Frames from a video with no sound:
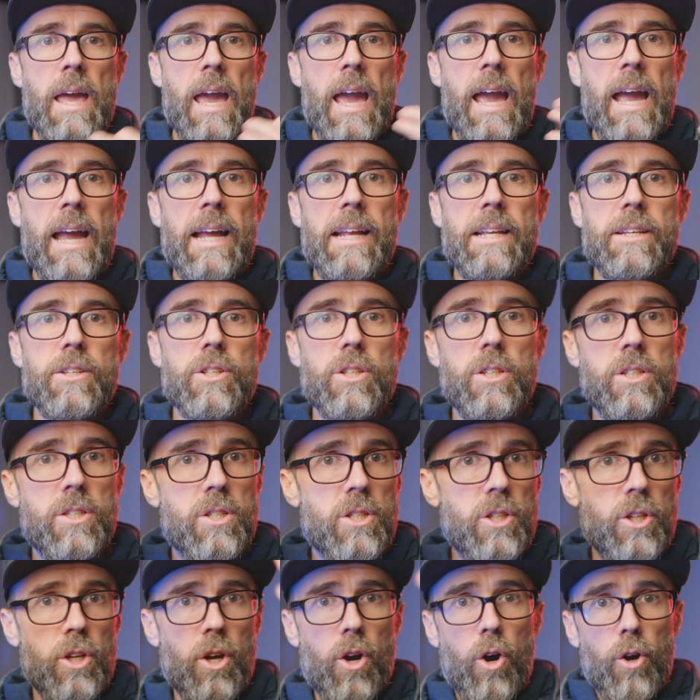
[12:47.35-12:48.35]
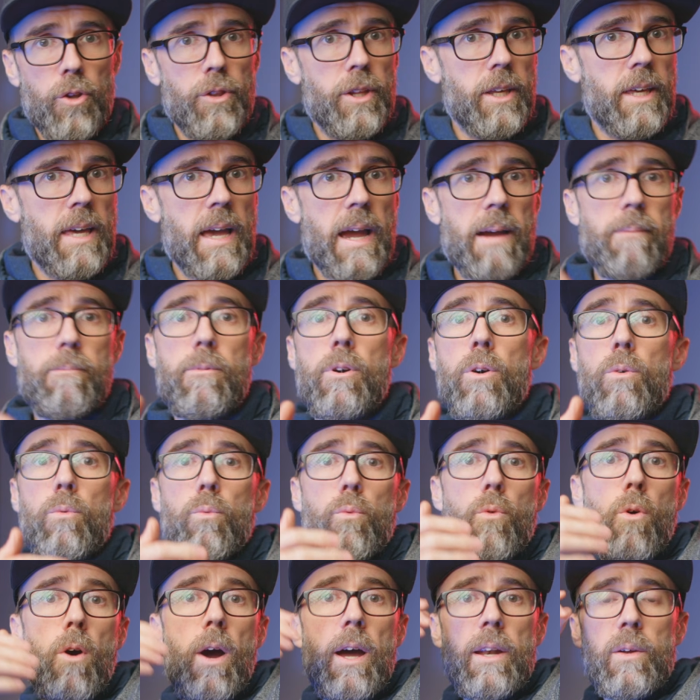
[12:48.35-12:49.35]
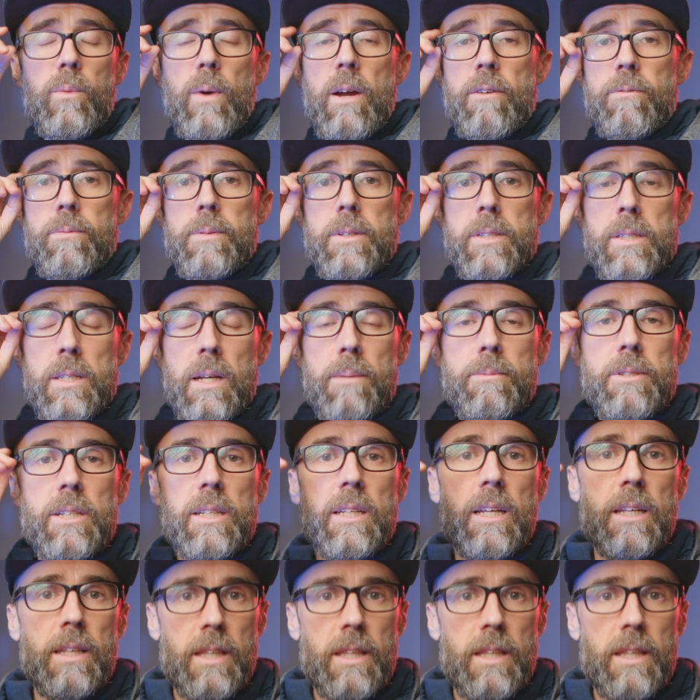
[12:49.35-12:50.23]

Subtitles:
and it's on the camera right away from the subject,